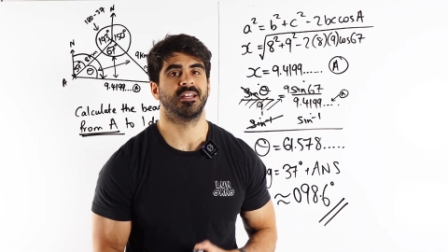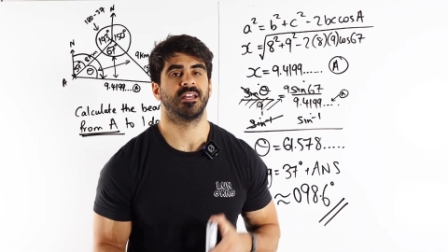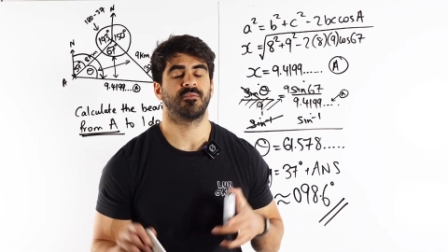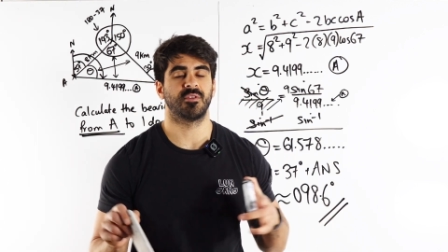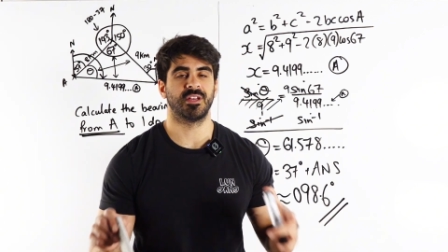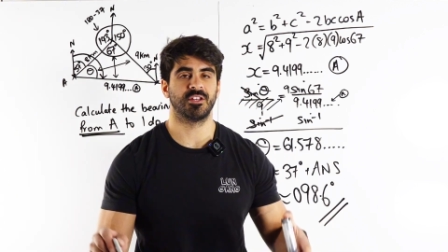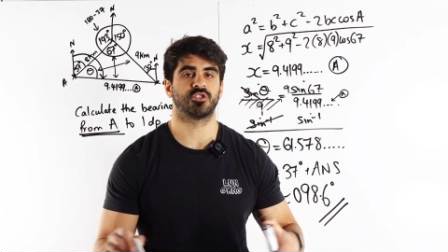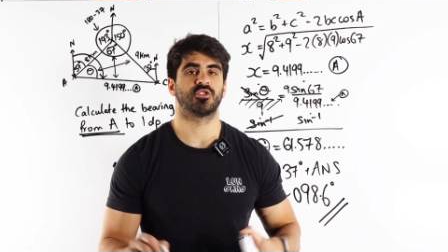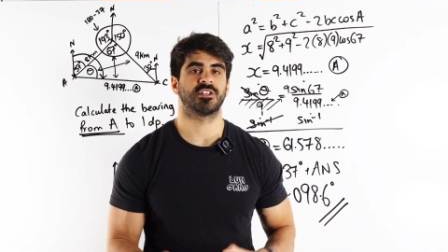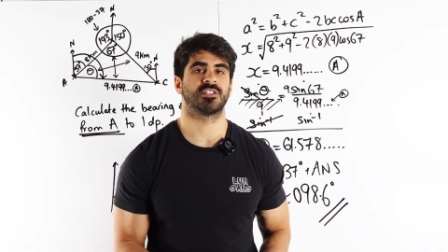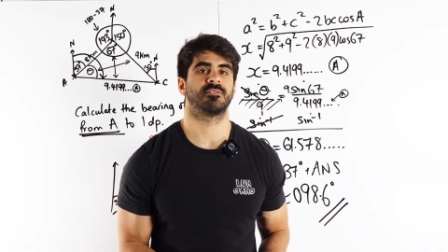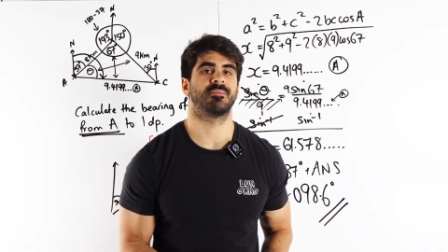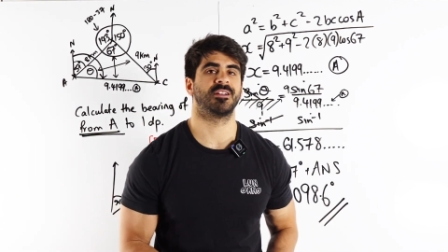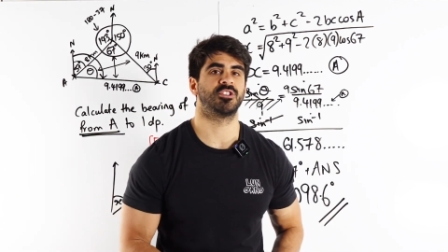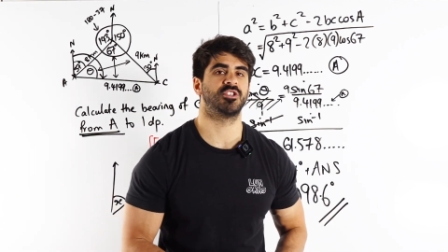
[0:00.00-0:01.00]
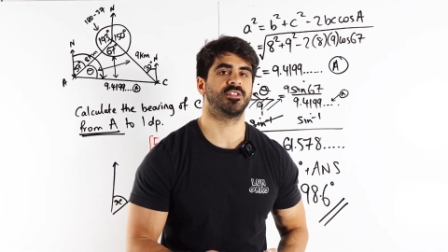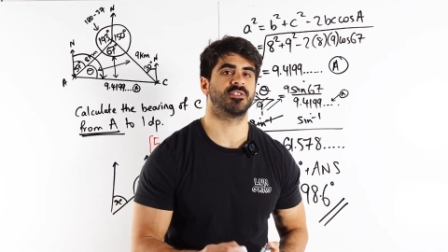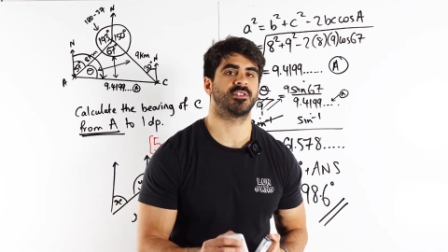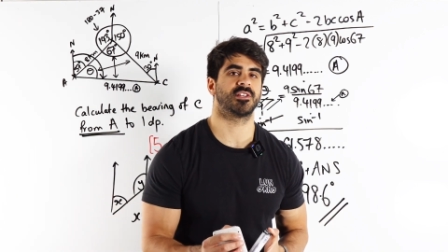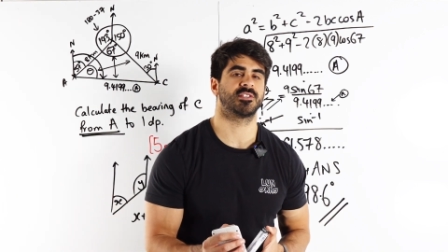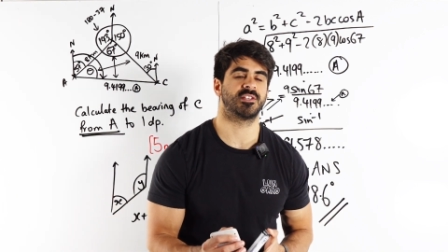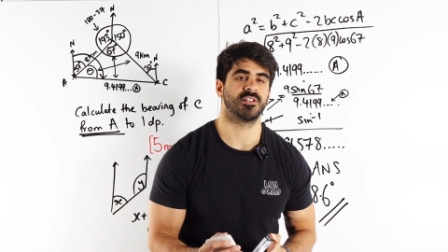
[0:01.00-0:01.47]
If you're interested in my
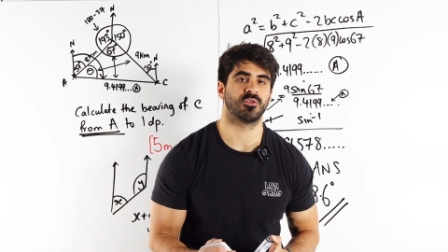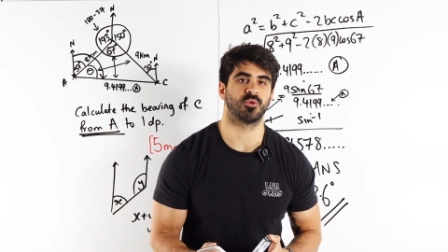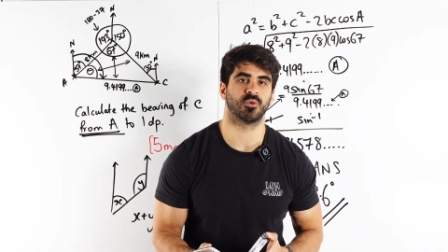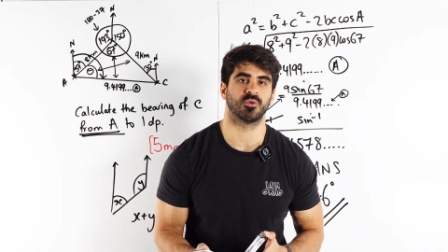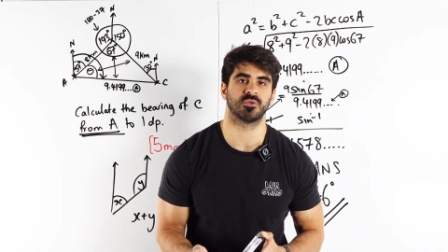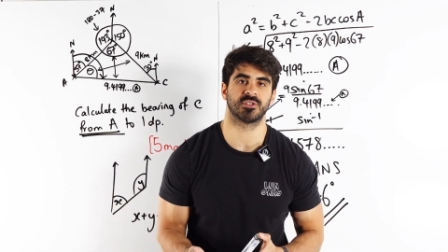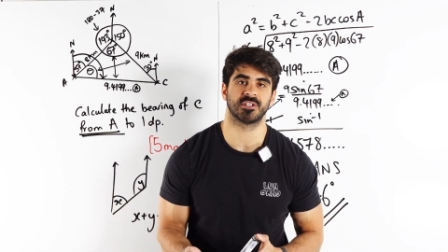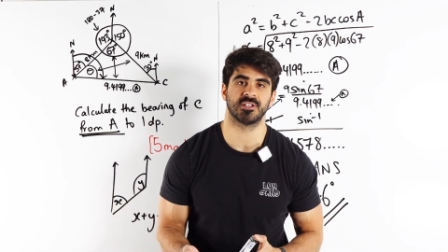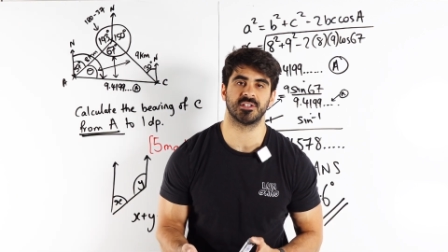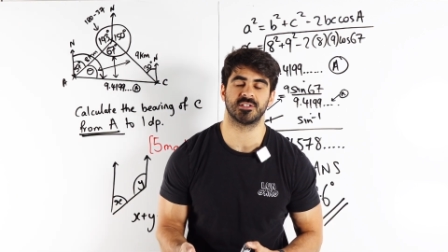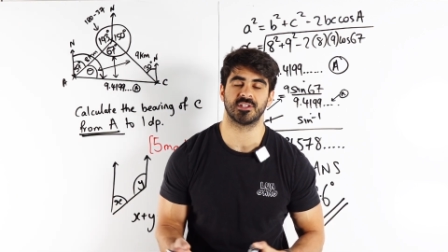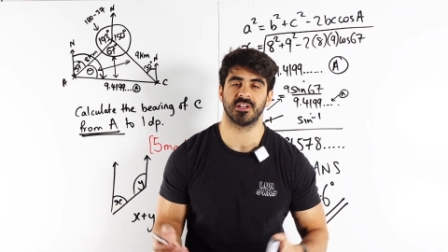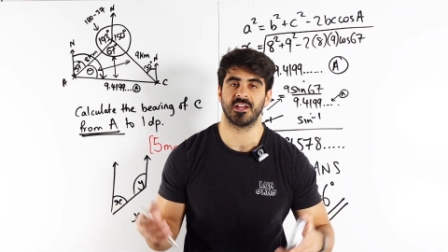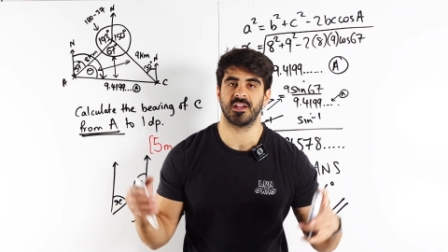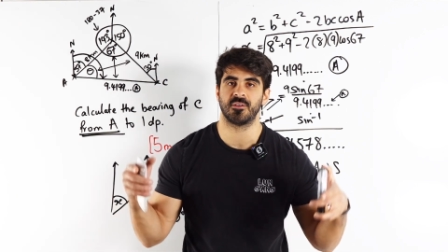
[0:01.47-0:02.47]
GCSE courses,